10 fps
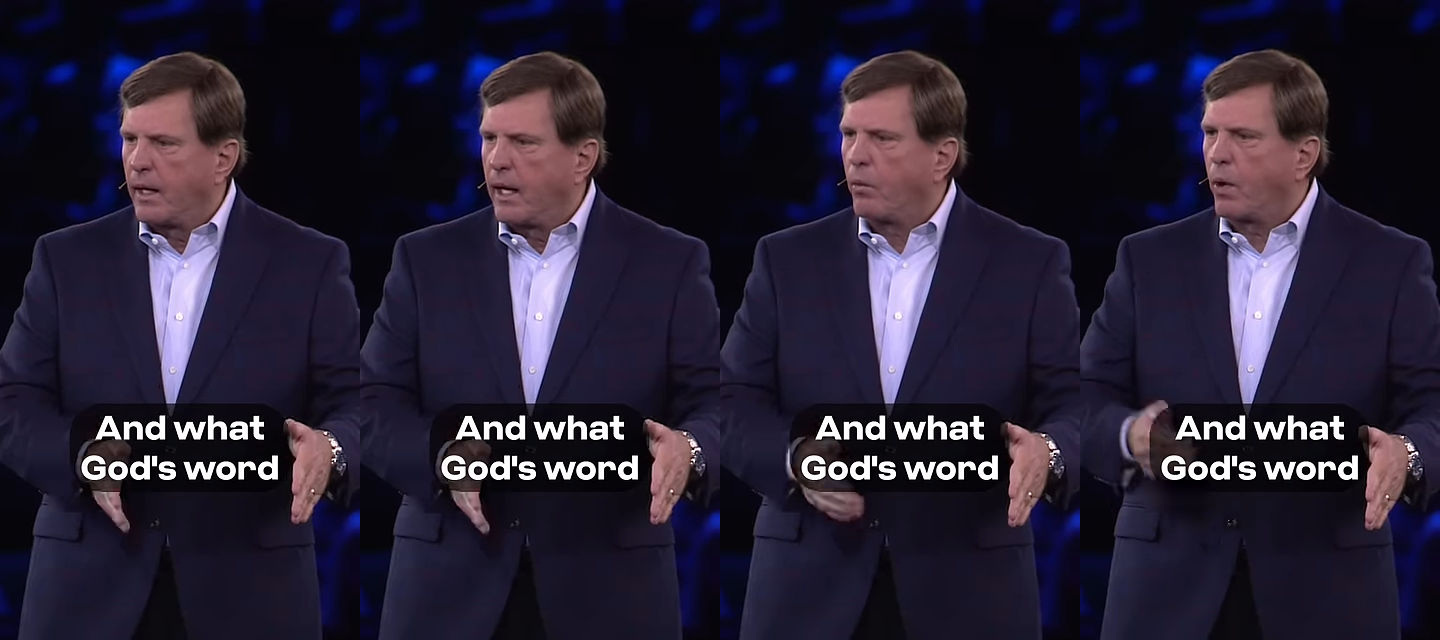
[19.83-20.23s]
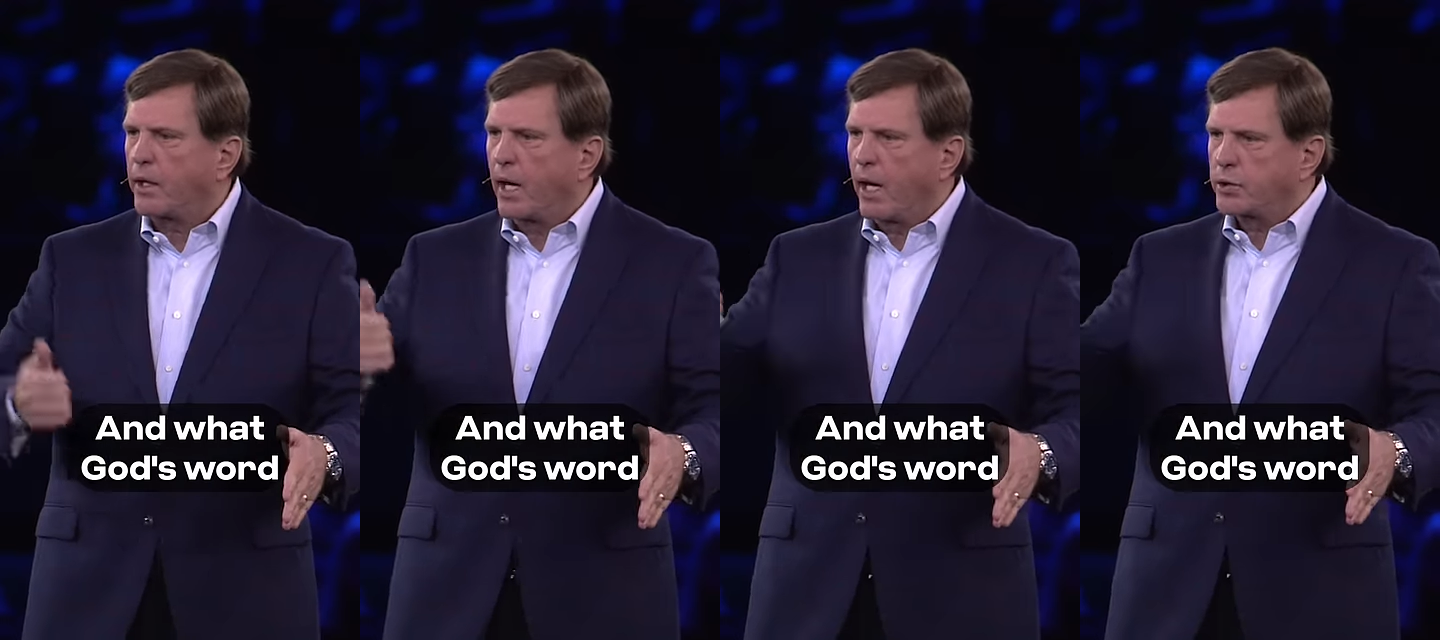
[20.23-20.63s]
And
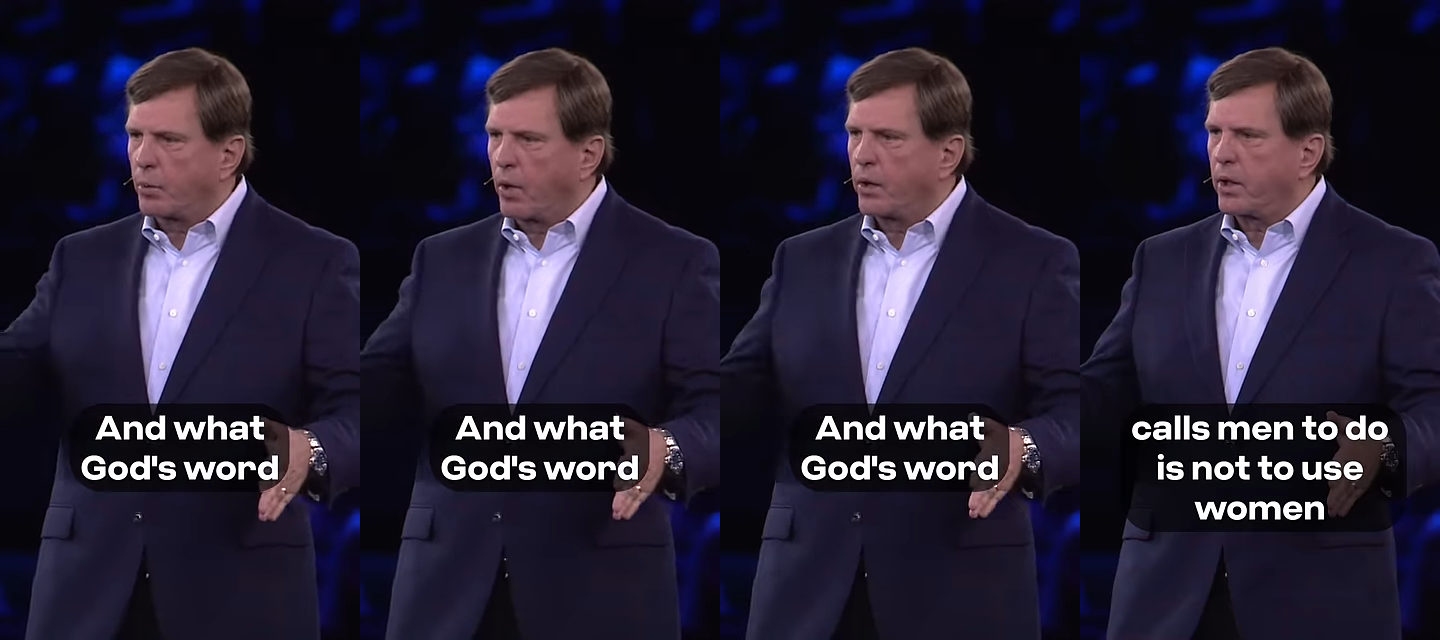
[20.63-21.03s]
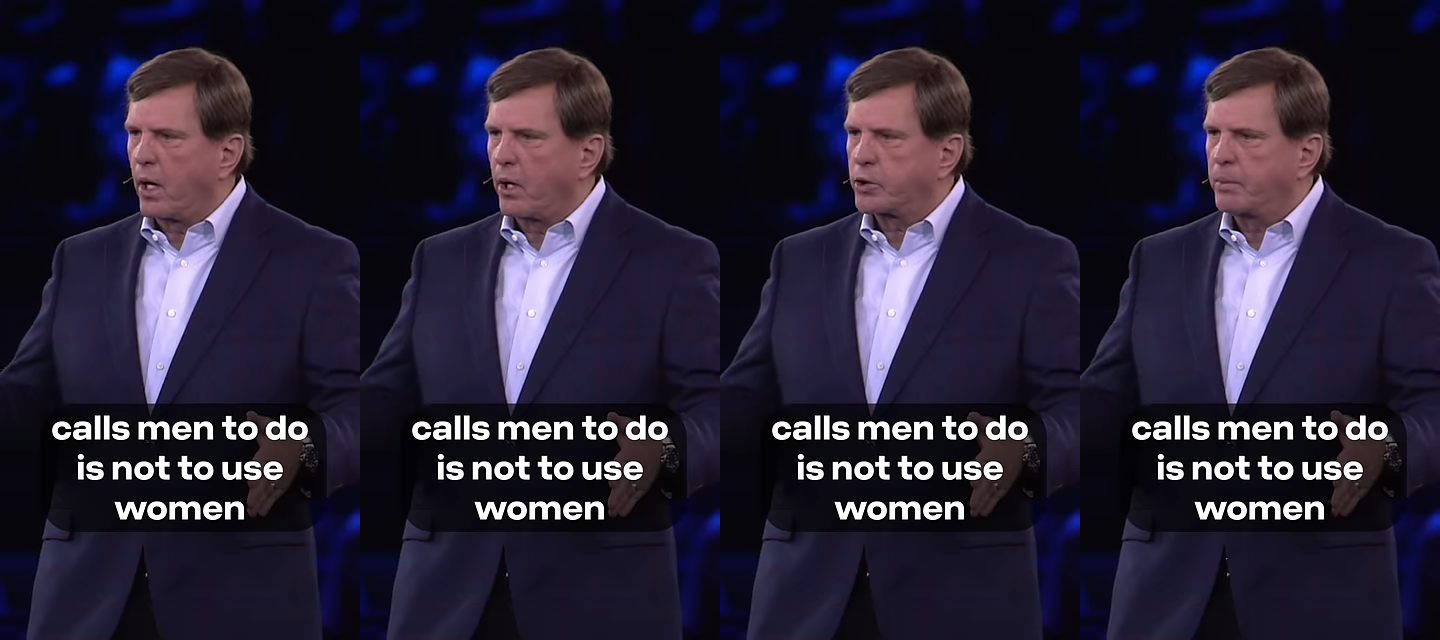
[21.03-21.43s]
what God's word
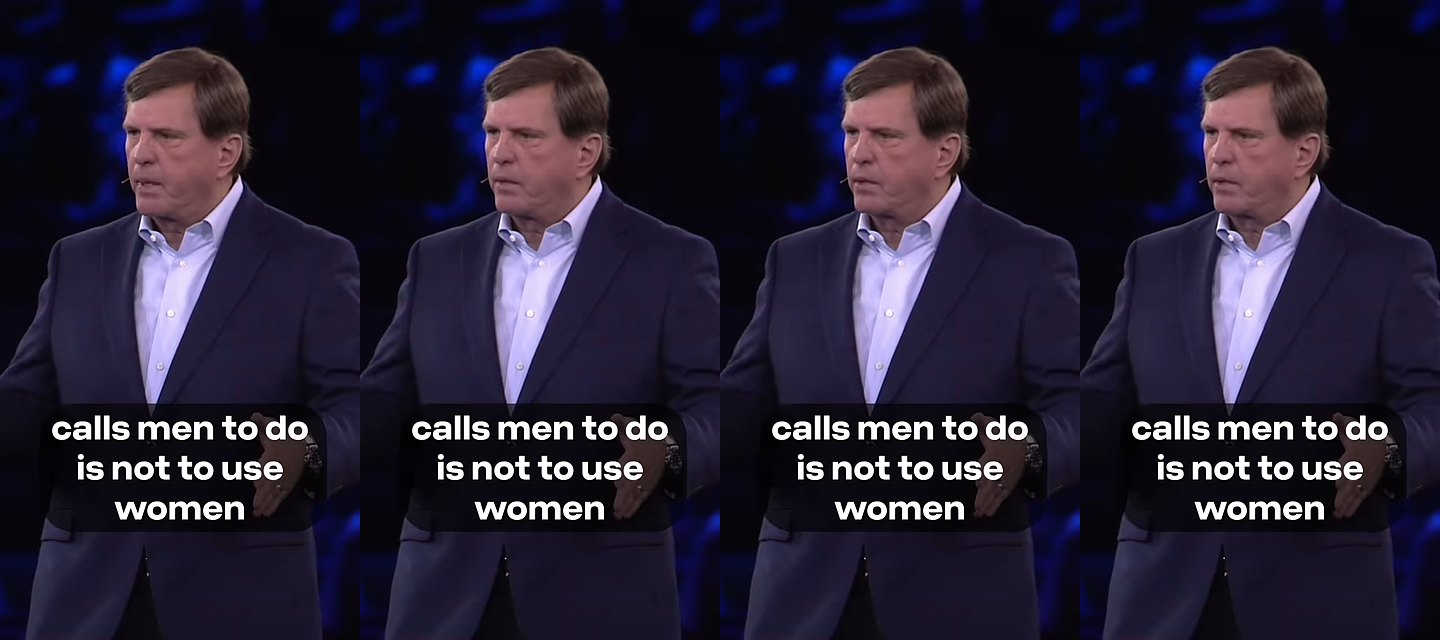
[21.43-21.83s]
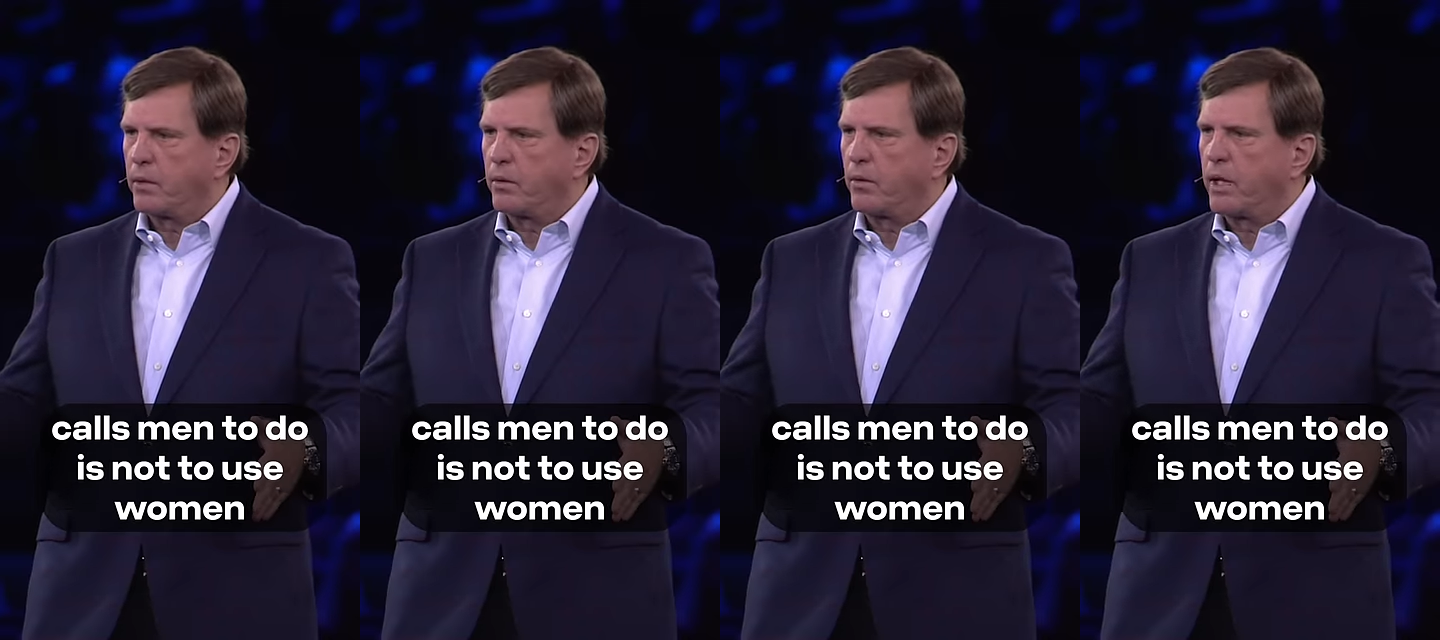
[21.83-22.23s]
calls men to
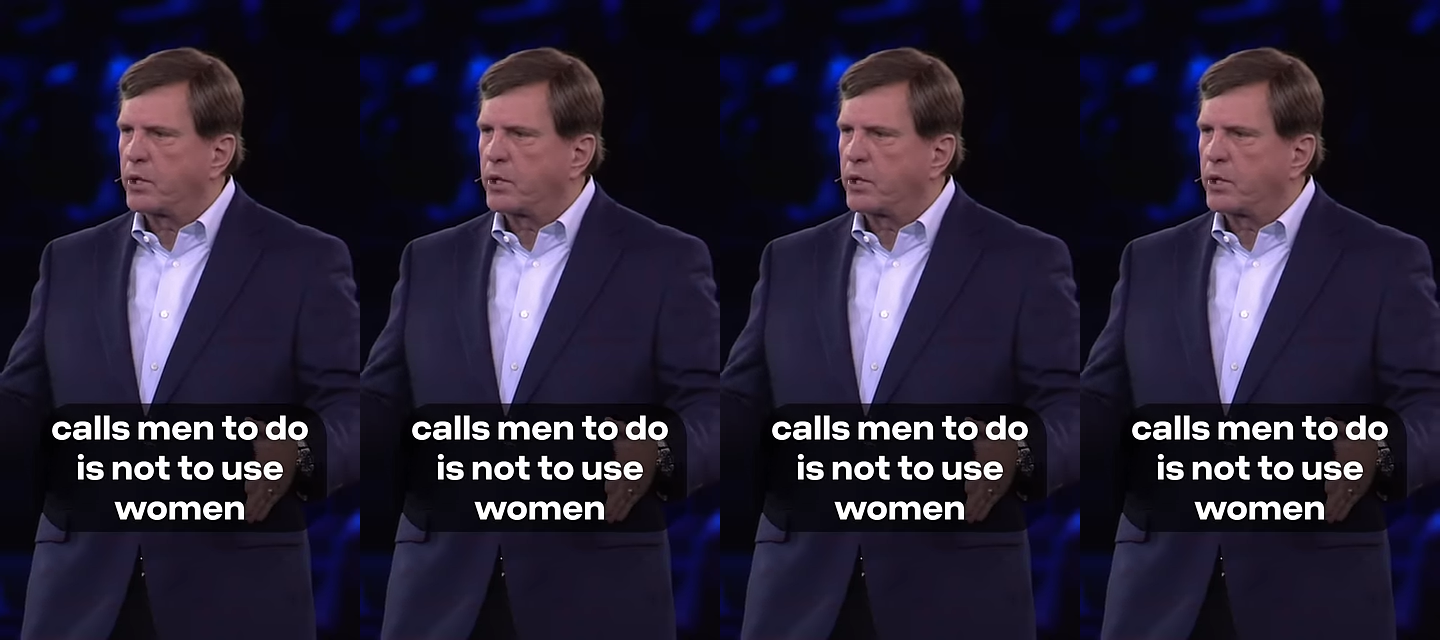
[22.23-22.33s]
do